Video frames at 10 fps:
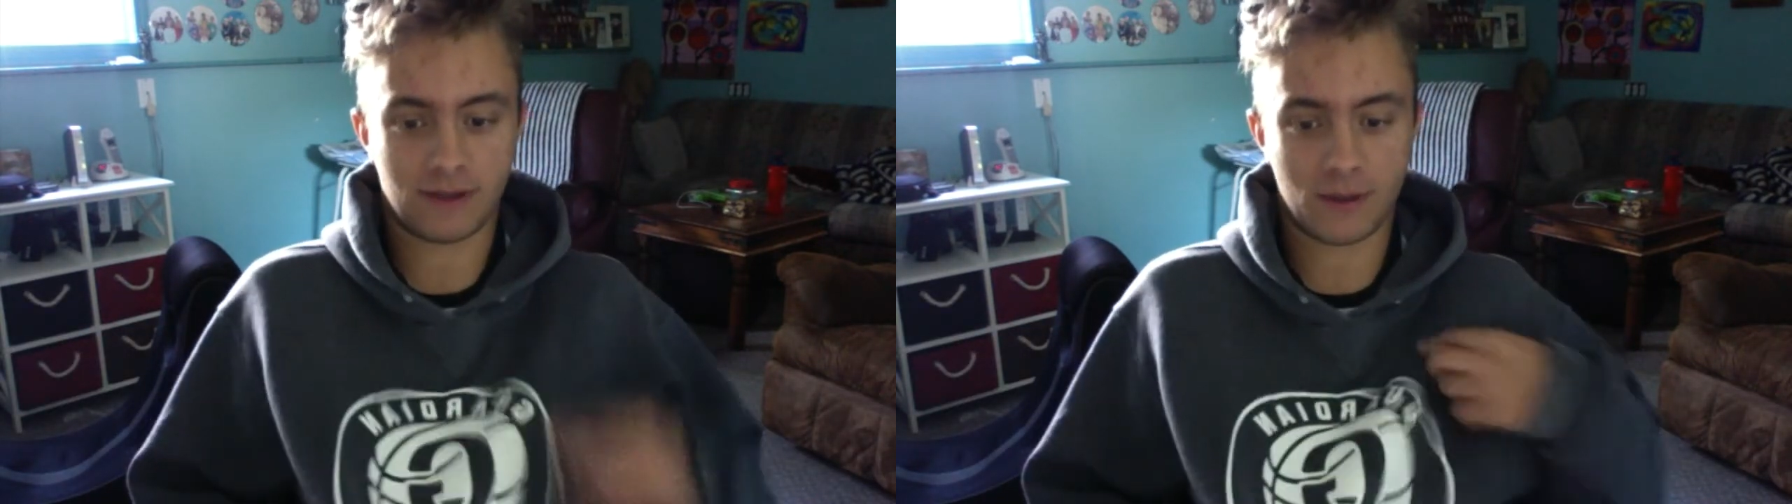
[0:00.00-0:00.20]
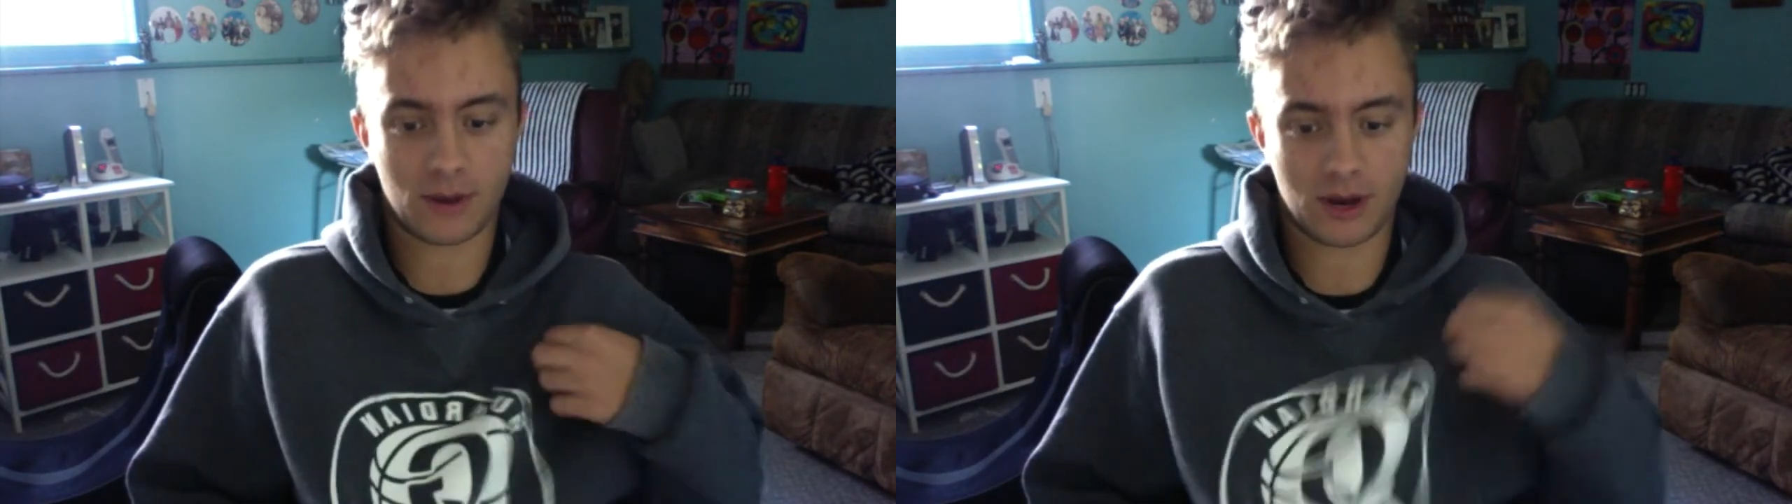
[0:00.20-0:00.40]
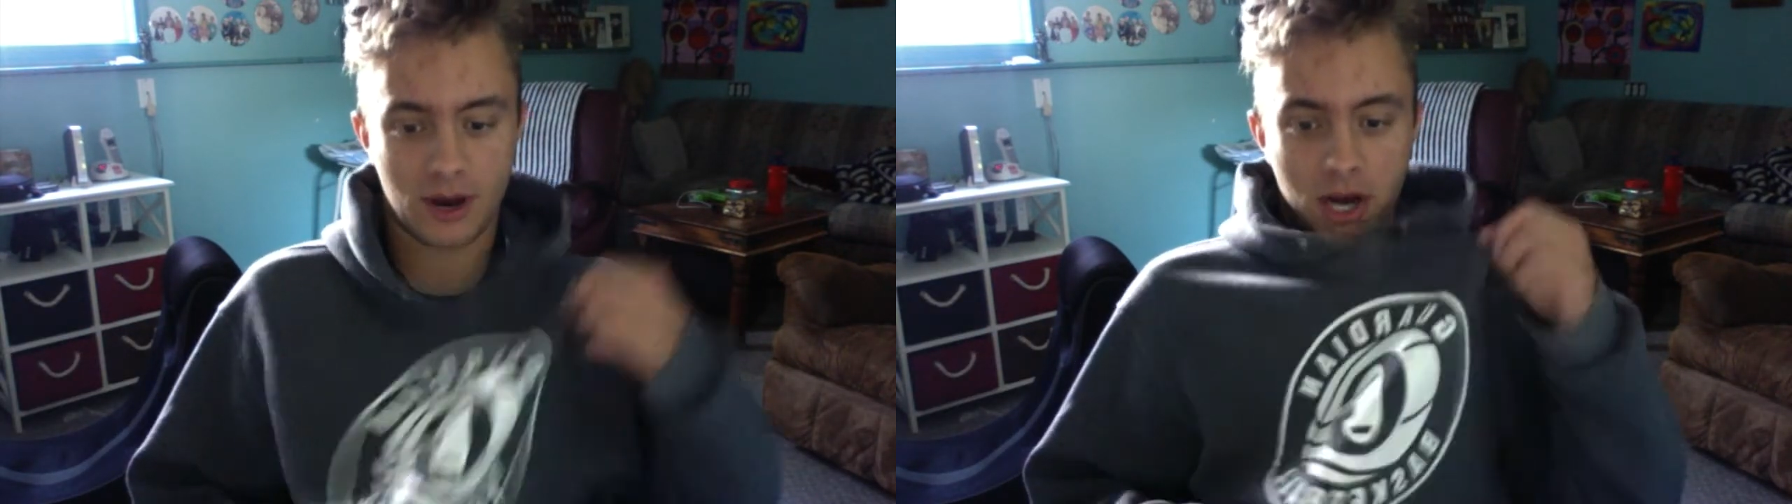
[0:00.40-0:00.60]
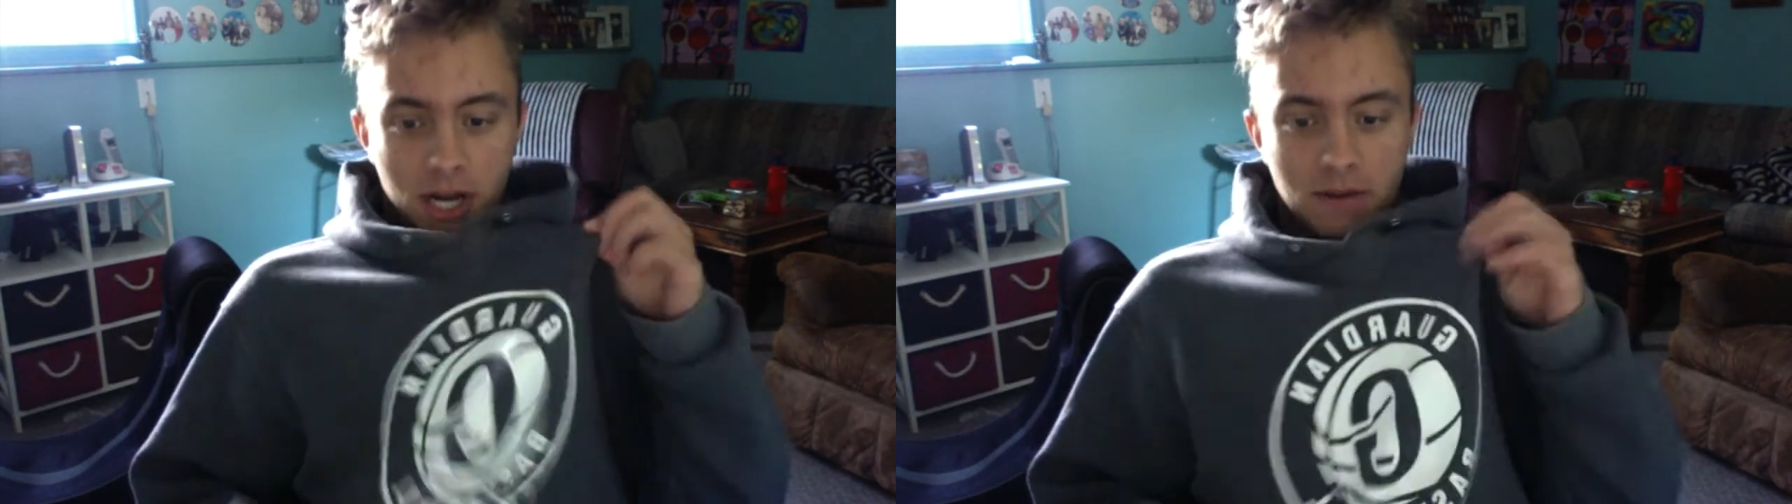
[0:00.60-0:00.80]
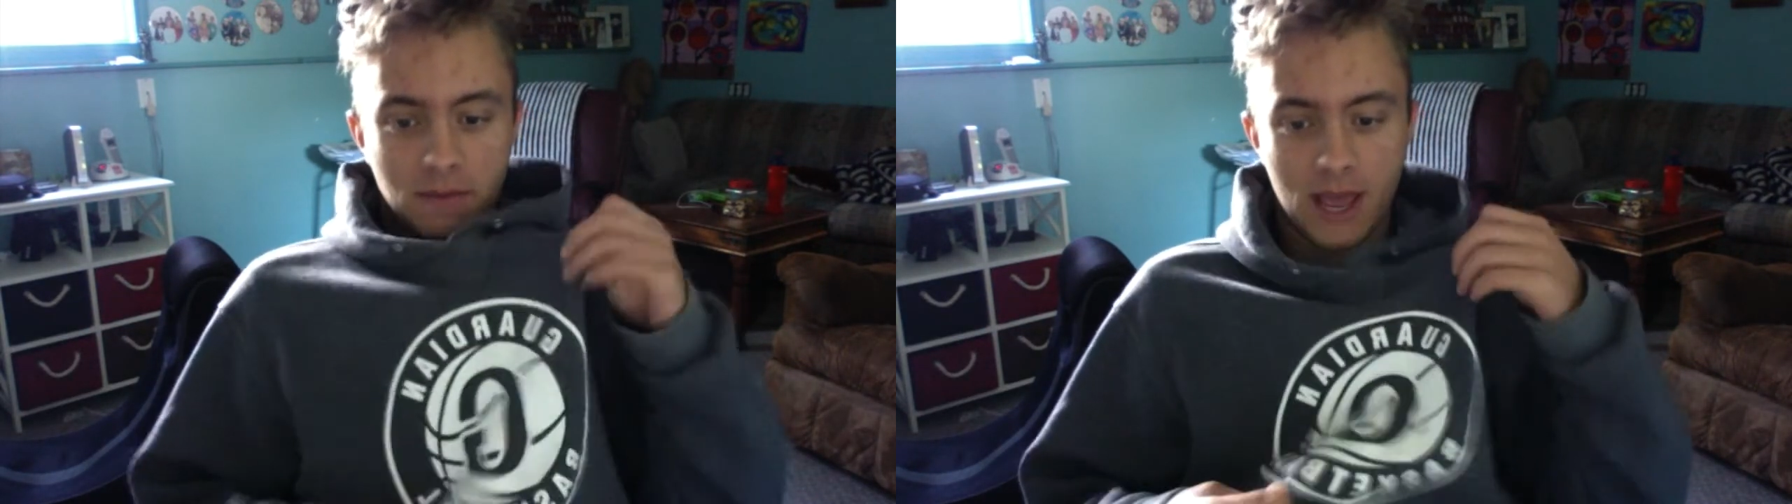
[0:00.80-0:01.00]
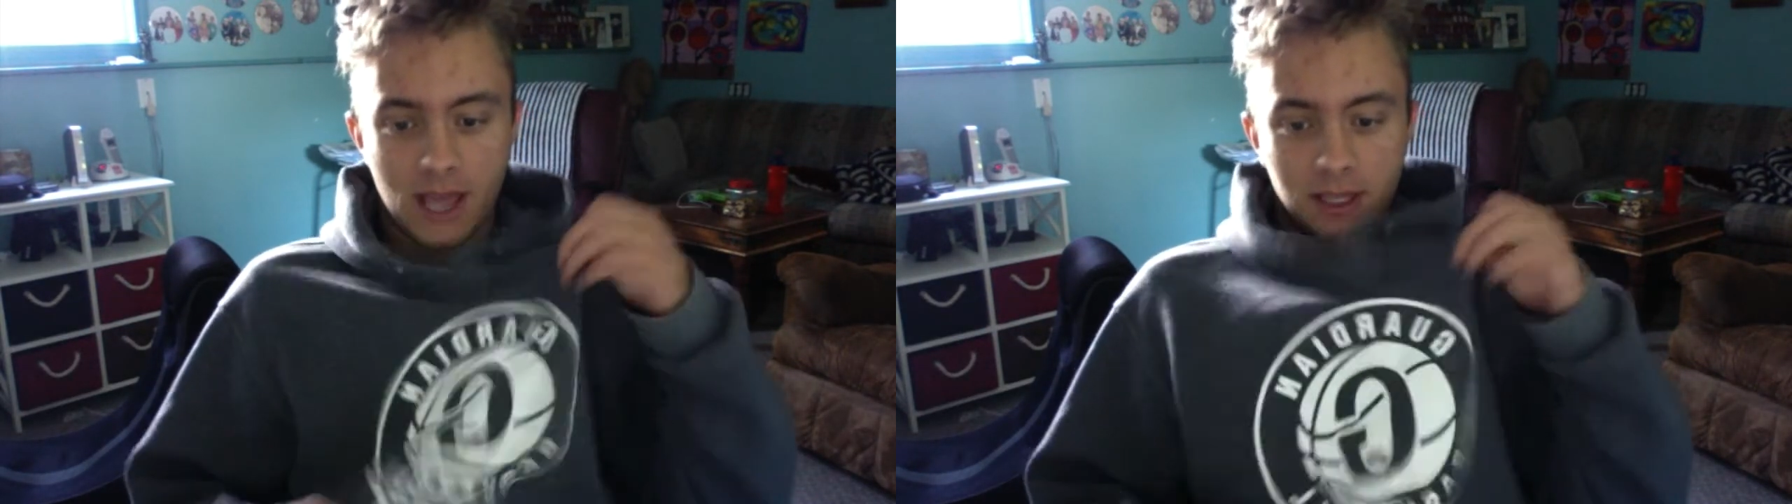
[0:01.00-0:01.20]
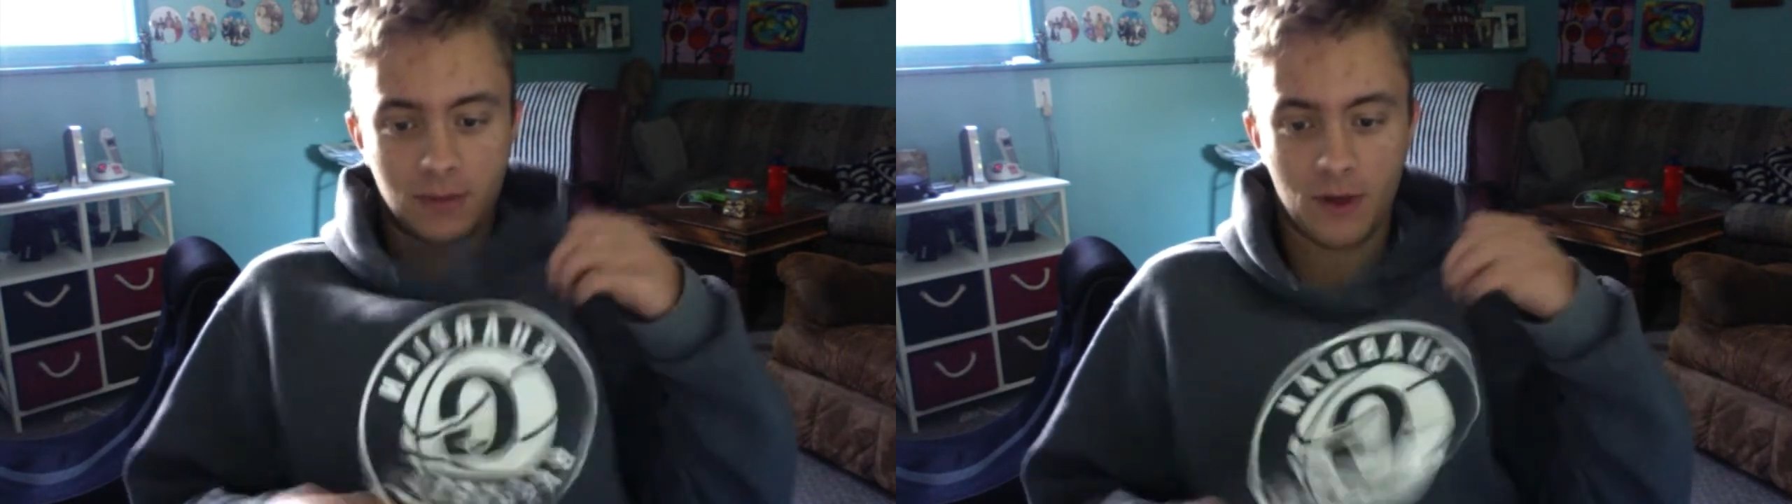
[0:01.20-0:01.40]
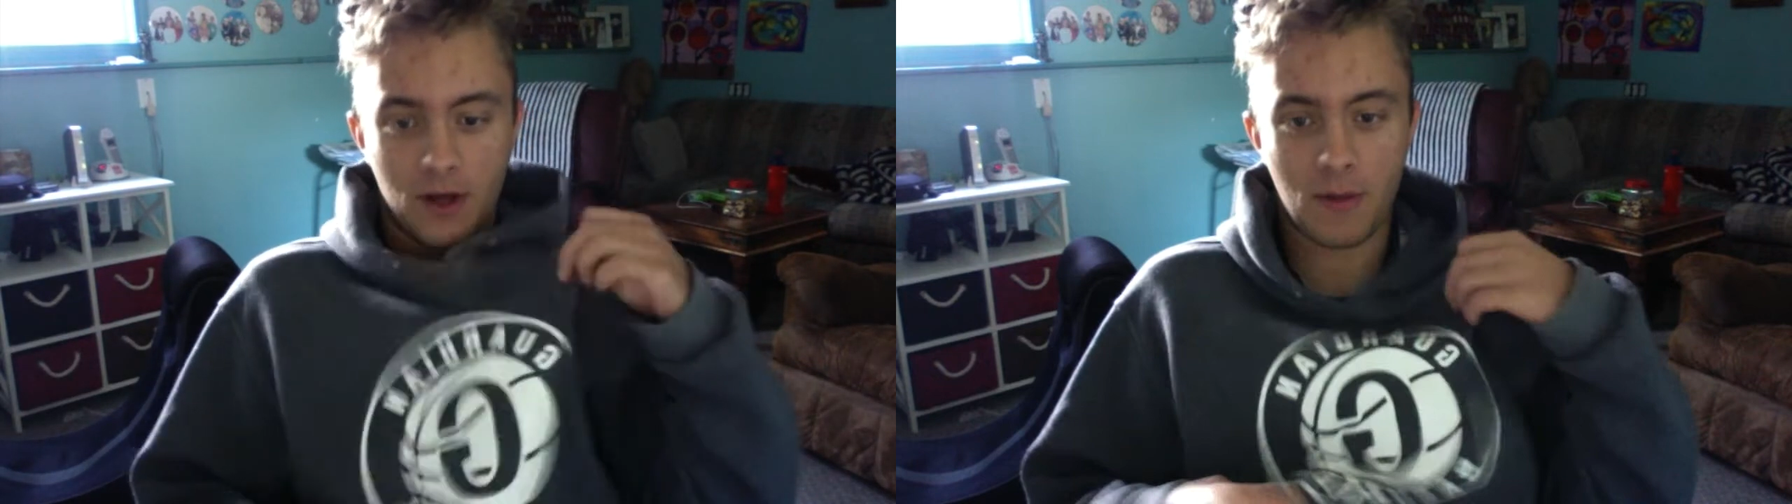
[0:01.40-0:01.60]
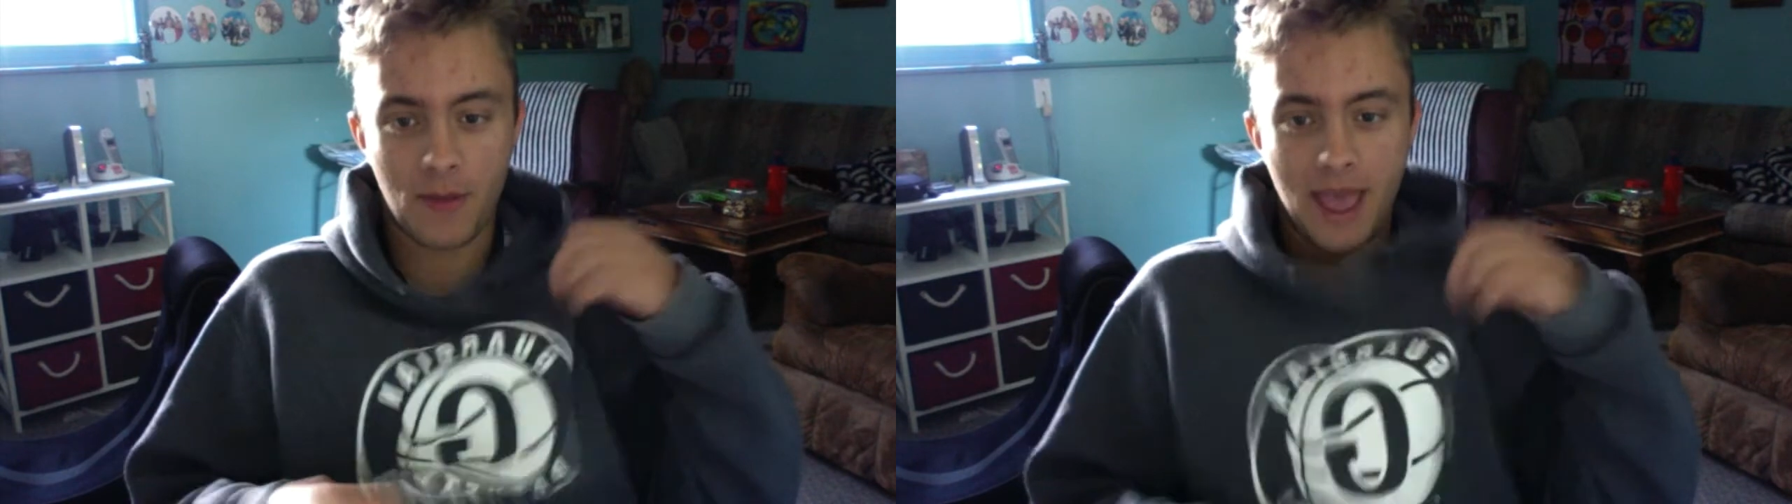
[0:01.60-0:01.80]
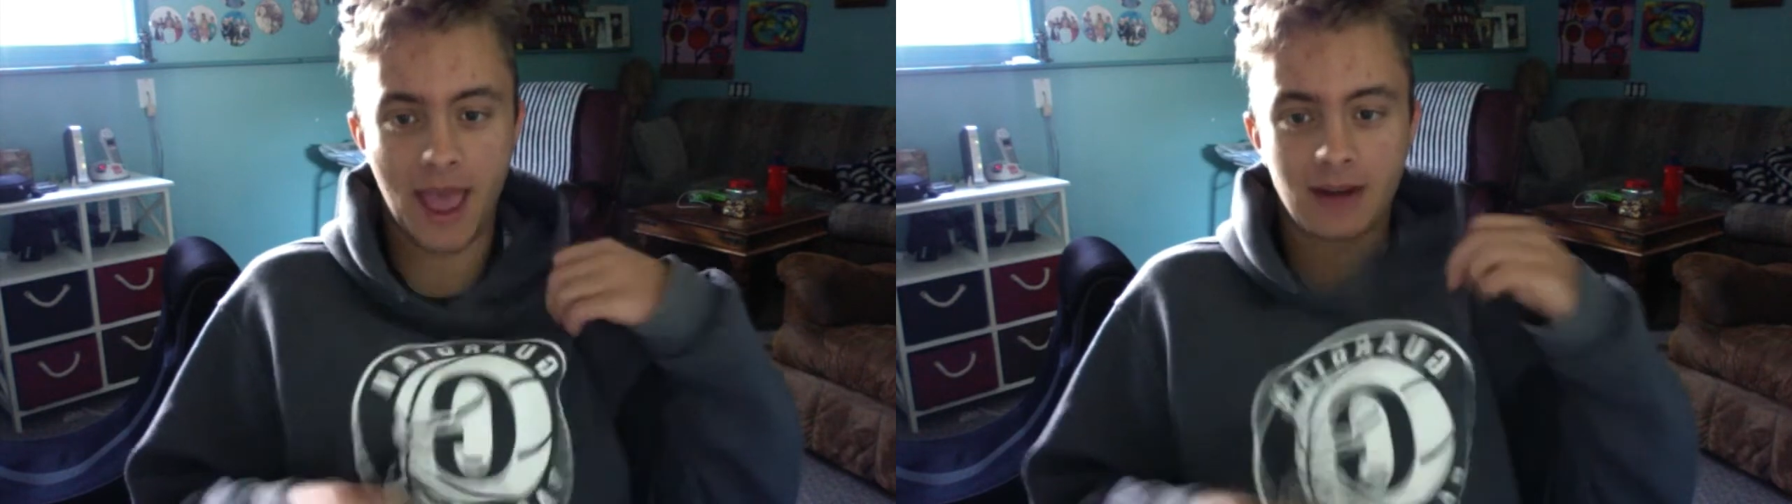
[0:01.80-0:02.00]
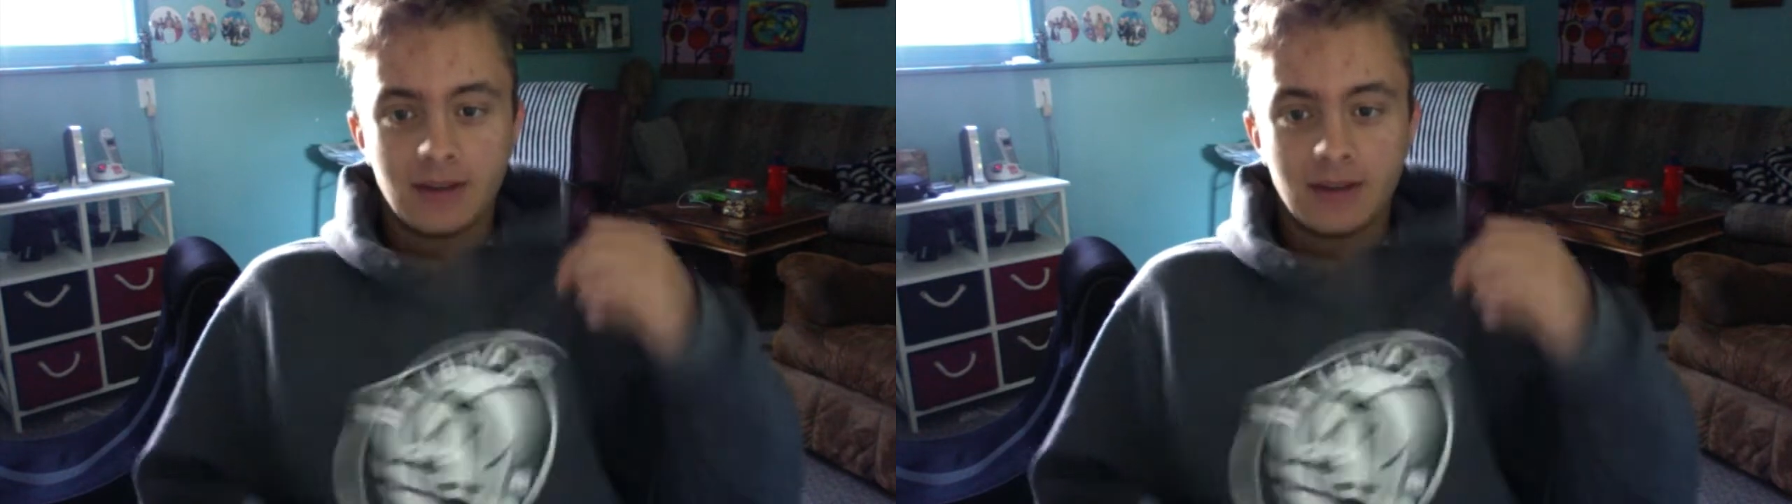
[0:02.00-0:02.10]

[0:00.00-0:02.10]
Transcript: I'm a guardian basketball man.